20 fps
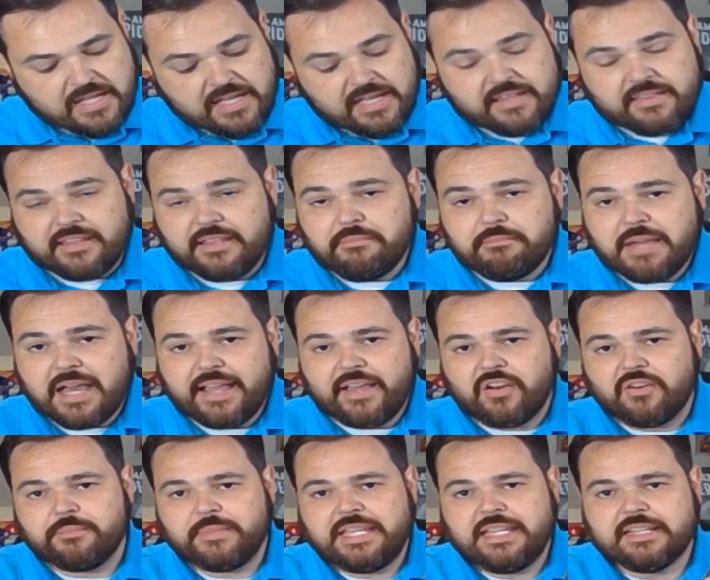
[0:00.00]
then by
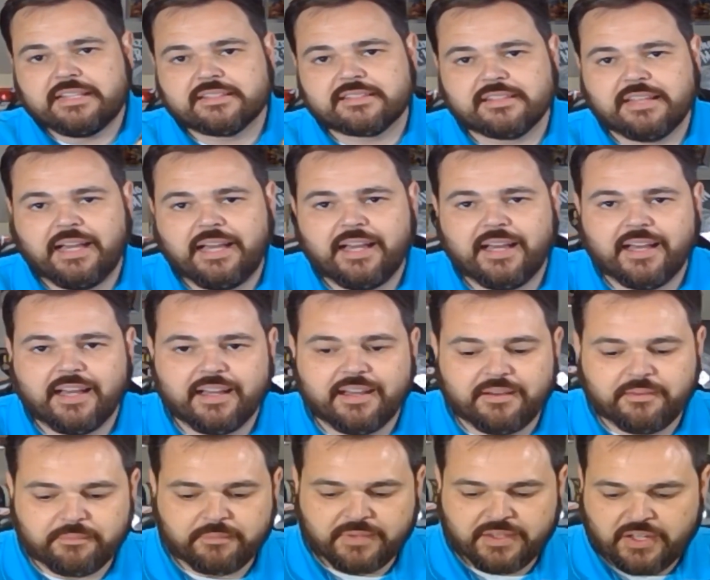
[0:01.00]
all means,
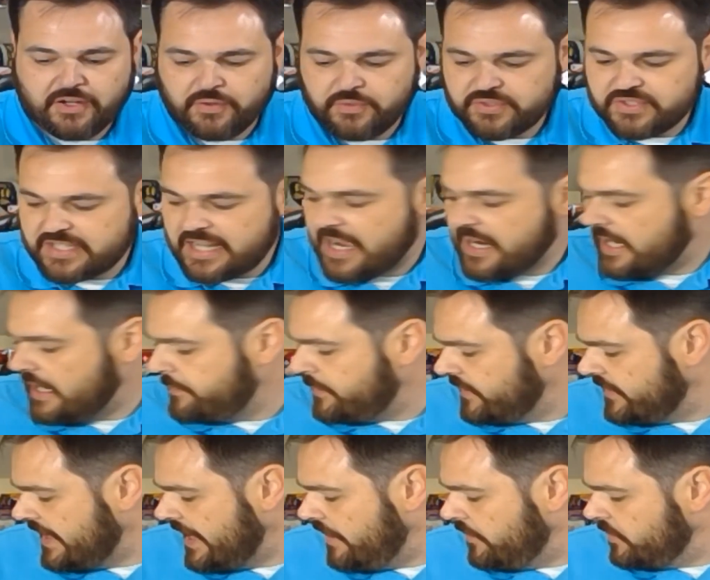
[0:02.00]
stock up
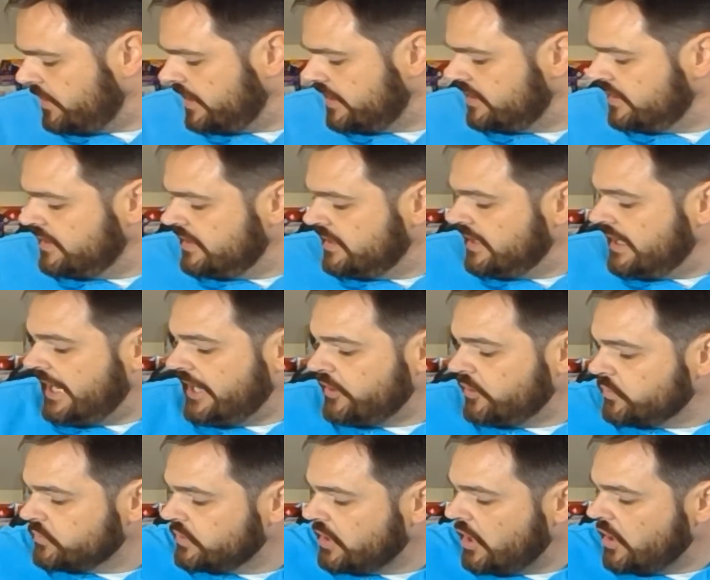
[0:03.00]
on that one, and
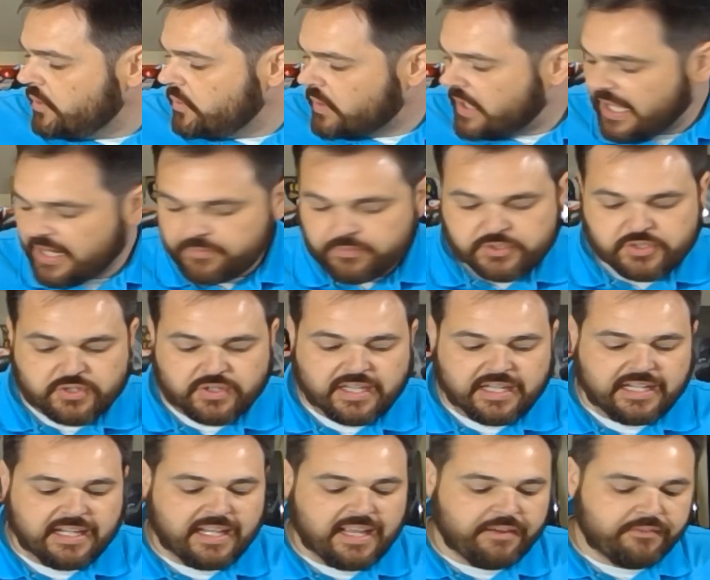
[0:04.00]
you'll know kind of what you're
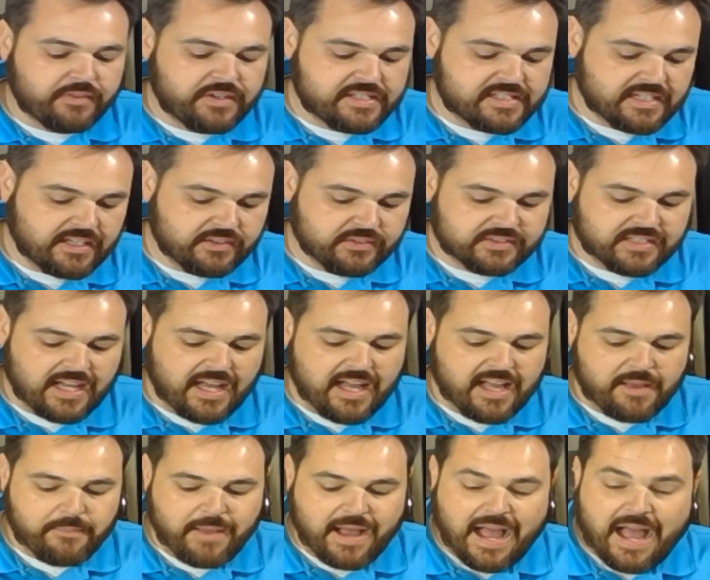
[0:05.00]
getting every single
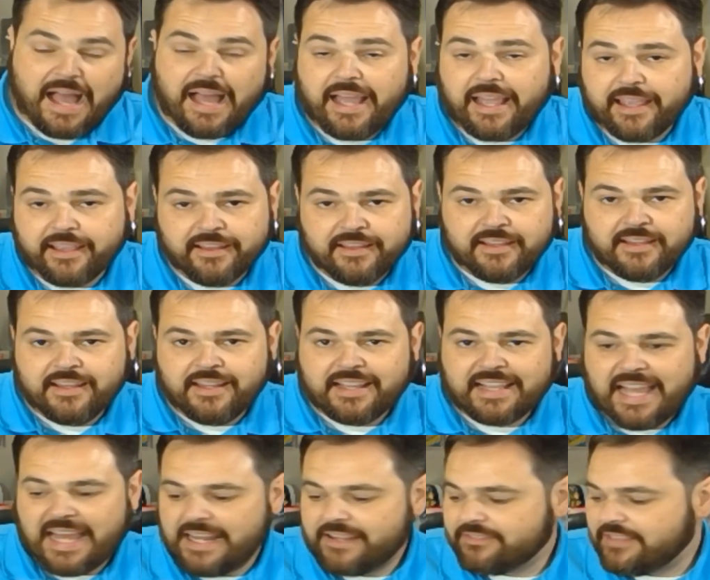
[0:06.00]
time. I
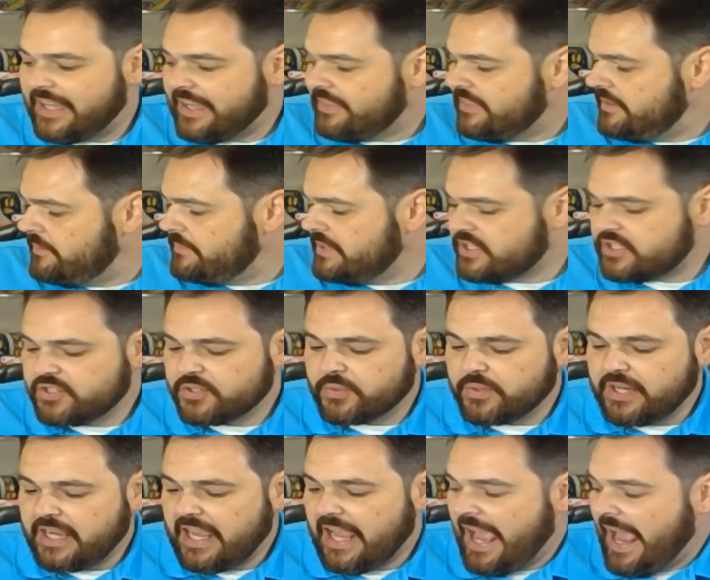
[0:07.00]
kind of like the
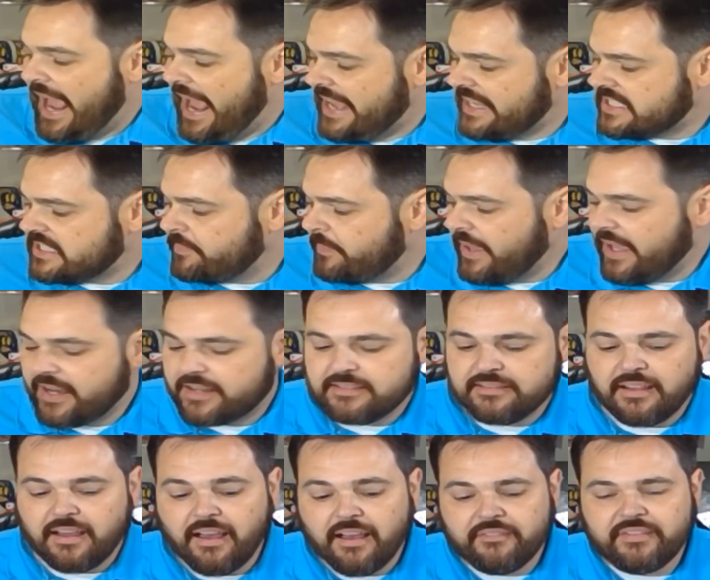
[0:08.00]
mystery aspect
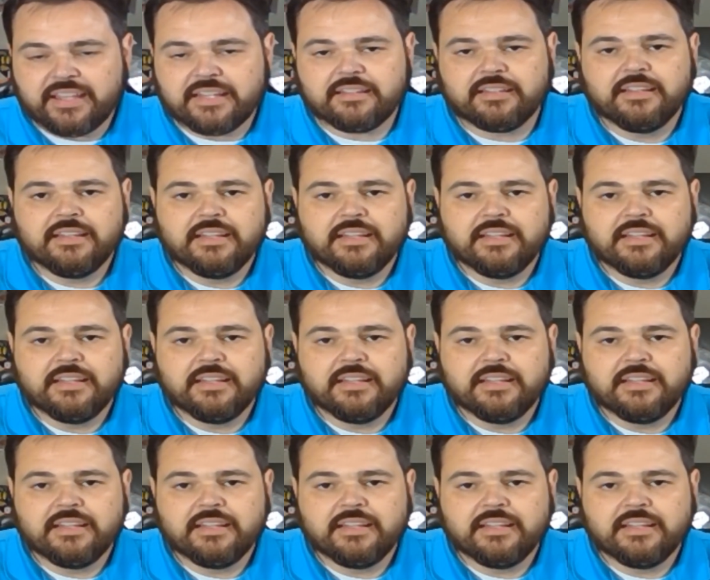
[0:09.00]
of it,